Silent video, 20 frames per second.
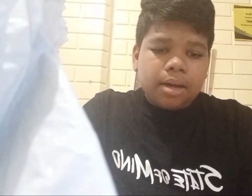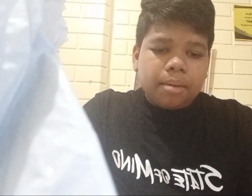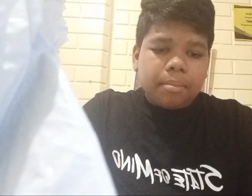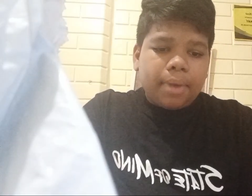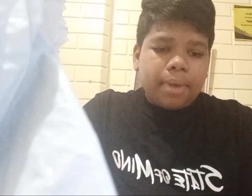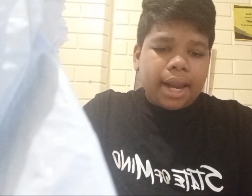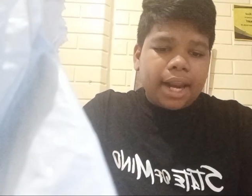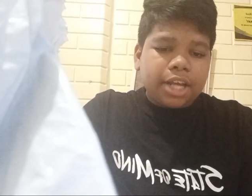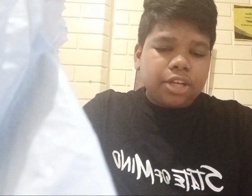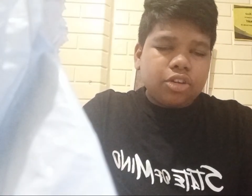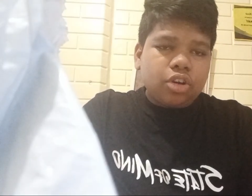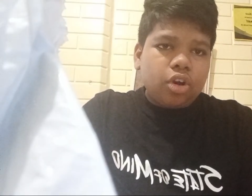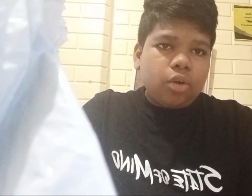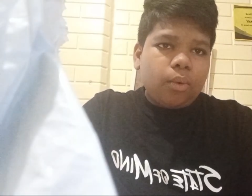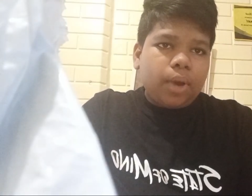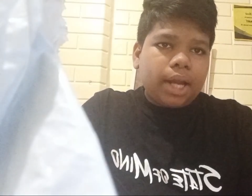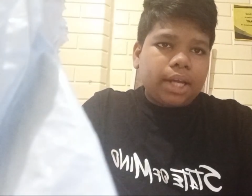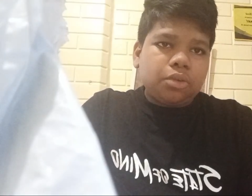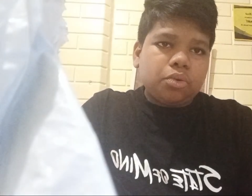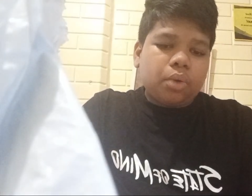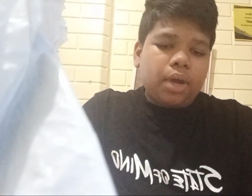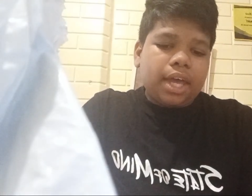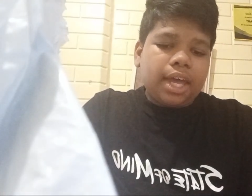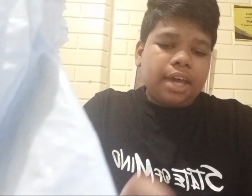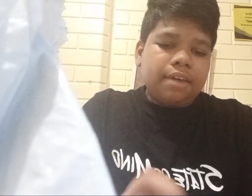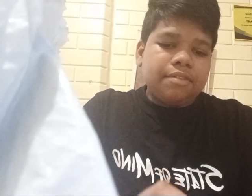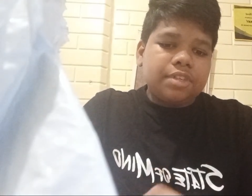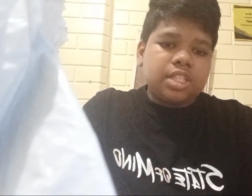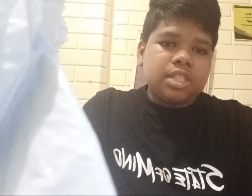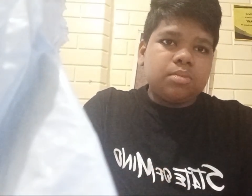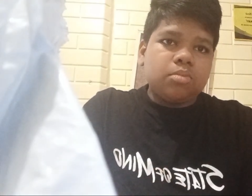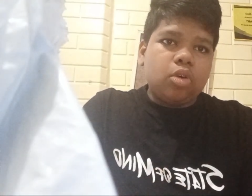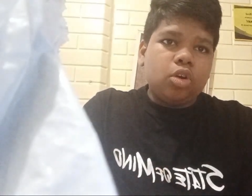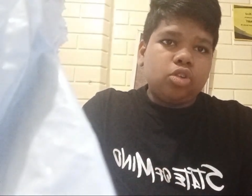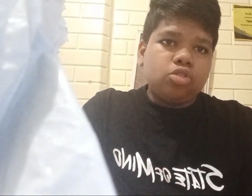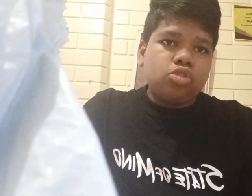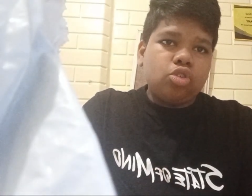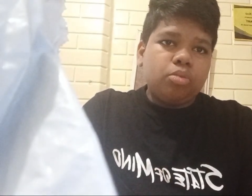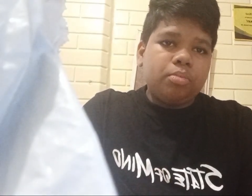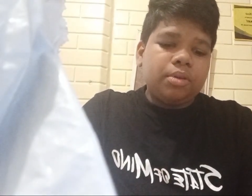But I don't know what do I have is
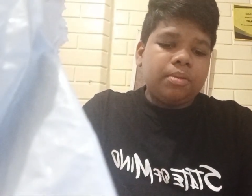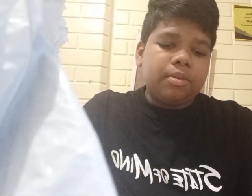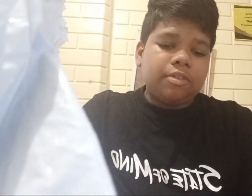small to open.